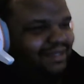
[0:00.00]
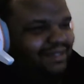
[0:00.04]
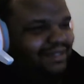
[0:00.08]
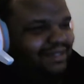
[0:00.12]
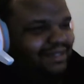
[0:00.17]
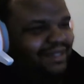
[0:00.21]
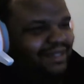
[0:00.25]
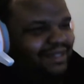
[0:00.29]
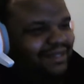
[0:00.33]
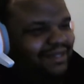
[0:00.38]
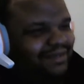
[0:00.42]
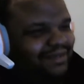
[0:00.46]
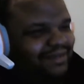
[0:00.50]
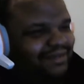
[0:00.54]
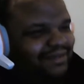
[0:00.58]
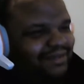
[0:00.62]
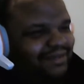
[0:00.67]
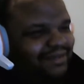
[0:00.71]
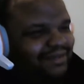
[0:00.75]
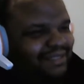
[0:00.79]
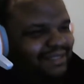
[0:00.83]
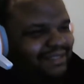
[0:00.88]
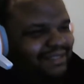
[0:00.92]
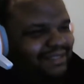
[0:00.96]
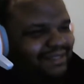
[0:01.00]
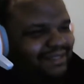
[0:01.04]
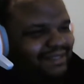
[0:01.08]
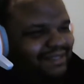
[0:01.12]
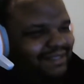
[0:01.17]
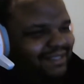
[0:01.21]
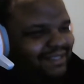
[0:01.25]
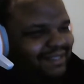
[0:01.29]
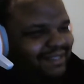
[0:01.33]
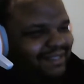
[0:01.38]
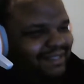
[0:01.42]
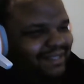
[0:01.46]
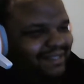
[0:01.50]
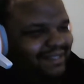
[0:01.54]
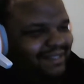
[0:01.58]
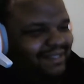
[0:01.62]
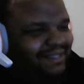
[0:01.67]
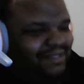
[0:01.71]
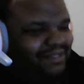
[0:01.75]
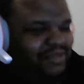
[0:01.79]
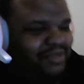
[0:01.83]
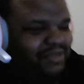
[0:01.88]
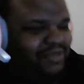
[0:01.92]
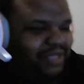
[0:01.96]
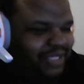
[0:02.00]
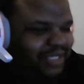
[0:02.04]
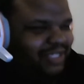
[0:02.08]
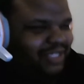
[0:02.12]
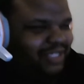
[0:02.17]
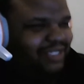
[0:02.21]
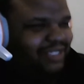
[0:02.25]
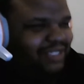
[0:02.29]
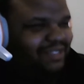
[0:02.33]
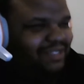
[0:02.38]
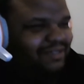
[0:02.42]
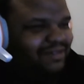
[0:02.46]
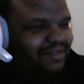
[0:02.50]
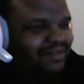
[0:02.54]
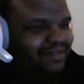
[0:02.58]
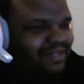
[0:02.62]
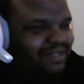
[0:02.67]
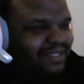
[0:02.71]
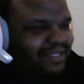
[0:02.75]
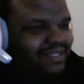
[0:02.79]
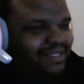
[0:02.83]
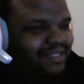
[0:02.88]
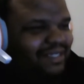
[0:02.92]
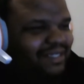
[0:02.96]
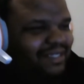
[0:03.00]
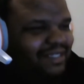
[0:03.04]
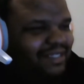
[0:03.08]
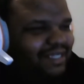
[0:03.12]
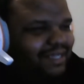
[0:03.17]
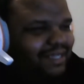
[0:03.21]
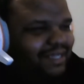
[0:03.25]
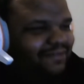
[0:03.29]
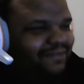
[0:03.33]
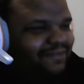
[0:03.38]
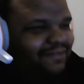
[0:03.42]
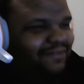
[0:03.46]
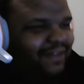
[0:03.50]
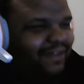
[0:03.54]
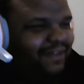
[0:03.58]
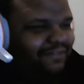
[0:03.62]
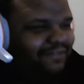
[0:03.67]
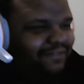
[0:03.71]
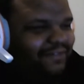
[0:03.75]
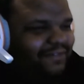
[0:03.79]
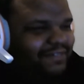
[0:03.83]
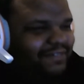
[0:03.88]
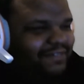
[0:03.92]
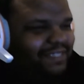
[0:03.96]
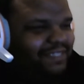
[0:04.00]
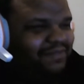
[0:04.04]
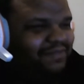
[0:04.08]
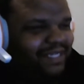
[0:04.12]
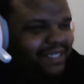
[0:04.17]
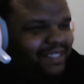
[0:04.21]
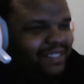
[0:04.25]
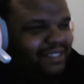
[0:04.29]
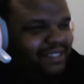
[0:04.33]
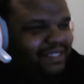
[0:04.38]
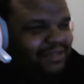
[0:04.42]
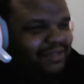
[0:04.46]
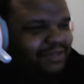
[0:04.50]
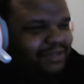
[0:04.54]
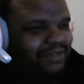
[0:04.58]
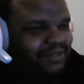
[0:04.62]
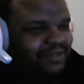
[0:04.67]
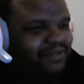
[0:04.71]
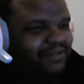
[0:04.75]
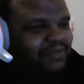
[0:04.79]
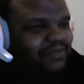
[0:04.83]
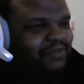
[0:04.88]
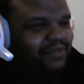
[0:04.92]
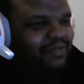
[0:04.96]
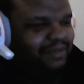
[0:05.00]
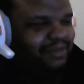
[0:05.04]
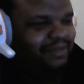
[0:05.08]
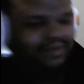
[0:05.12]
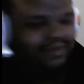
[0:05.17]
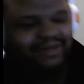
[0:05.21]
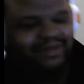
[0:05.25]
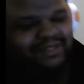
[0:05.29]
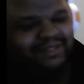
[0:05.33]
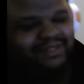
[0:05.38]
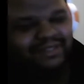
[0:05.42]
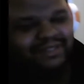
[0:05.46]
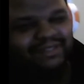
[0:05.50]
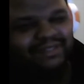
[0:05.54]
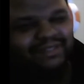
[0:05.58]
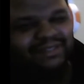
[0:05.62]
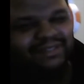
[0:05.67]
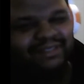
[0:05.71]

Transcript: you know, it's tradition. It's going to take 15 minutes to introduce one person.